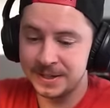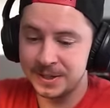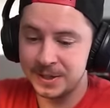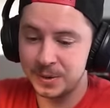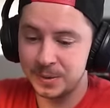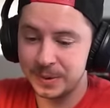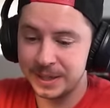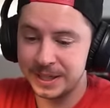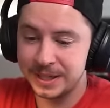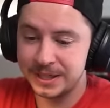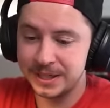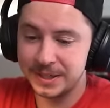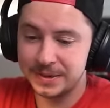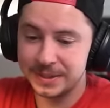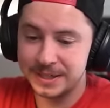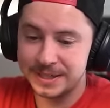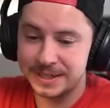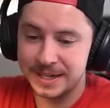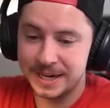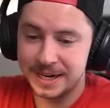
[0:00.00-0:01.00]
Queen
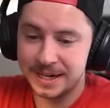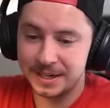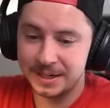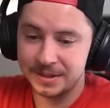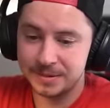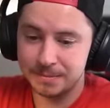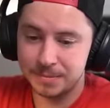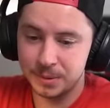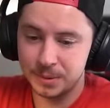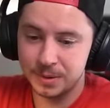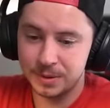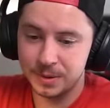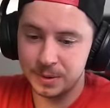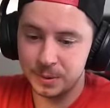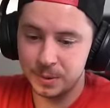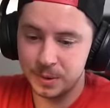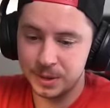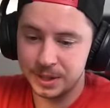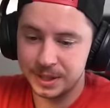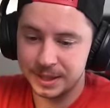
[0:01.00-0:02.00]
going down. Pulling the
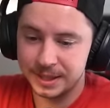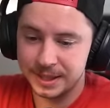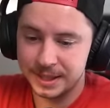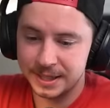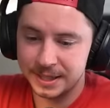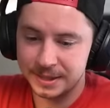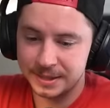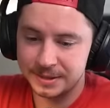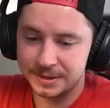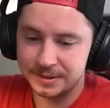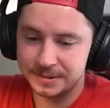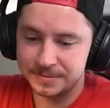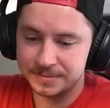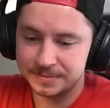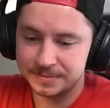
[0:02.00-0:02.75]
warden now.